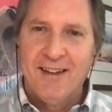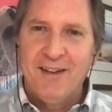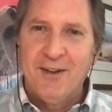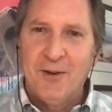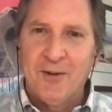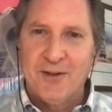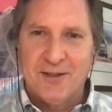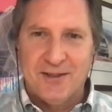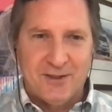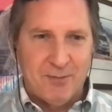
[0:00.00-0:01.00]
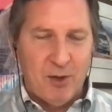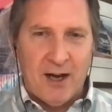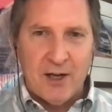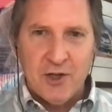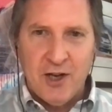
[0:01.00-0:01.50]
you know, there's a
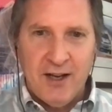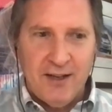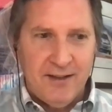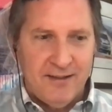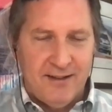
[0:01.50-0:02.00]
supply chain